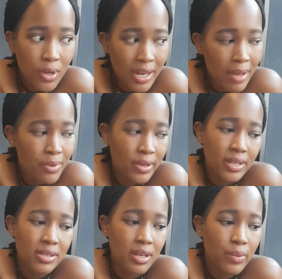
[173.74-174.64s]

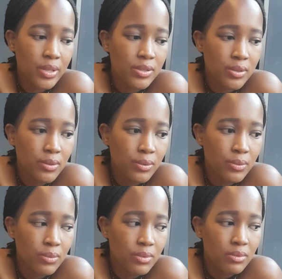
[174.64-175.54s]
collaborate. I want
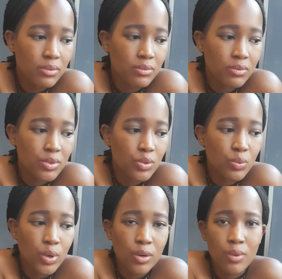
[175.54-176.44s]
to
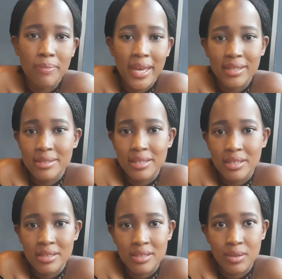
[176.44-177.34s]
do work with
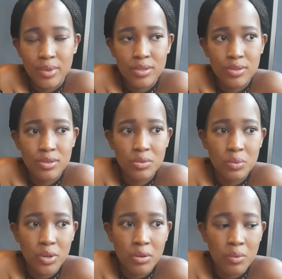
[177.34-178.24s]
magazines. I want to do
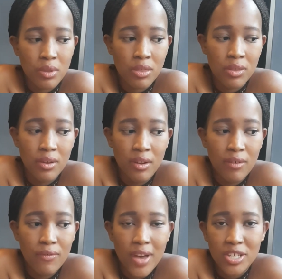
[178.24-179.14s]
work with
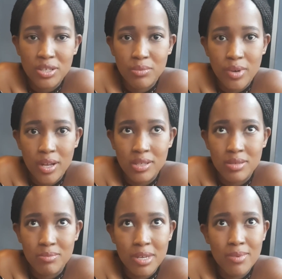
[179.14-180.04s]
fashion
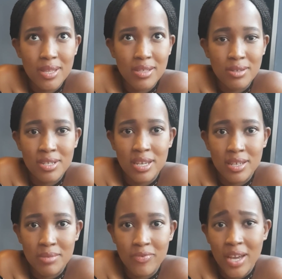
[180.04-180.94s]
brands. Maybe that's not
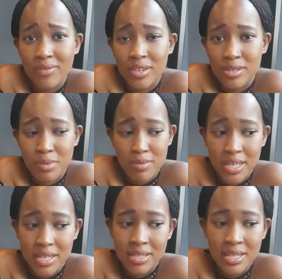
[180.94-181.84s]
5 years,
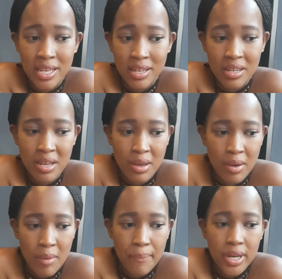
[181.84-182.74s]
that's 10.
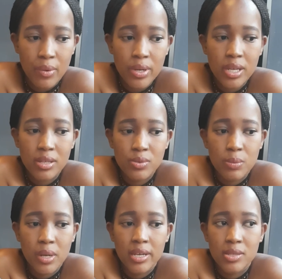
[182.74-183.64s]
But I want to get to
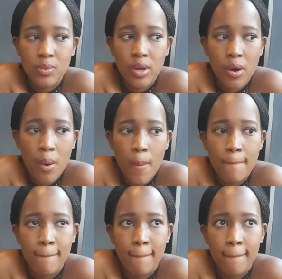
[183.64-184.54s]
a place where
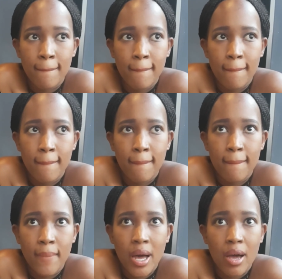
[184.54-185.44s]

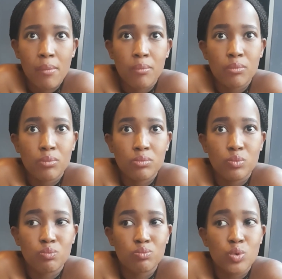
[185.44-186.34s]

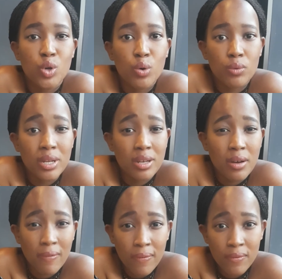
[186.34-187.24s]
I'm known
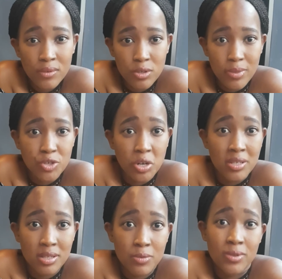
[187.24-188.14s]
enough to be
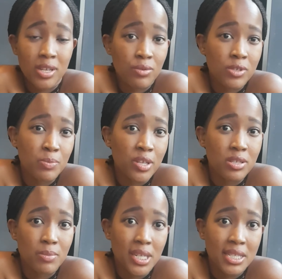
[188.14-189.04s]
trusted with that
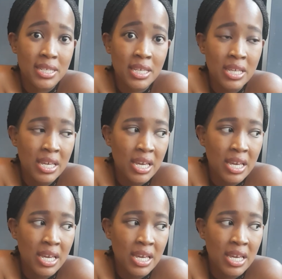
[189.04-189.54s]
responsibility.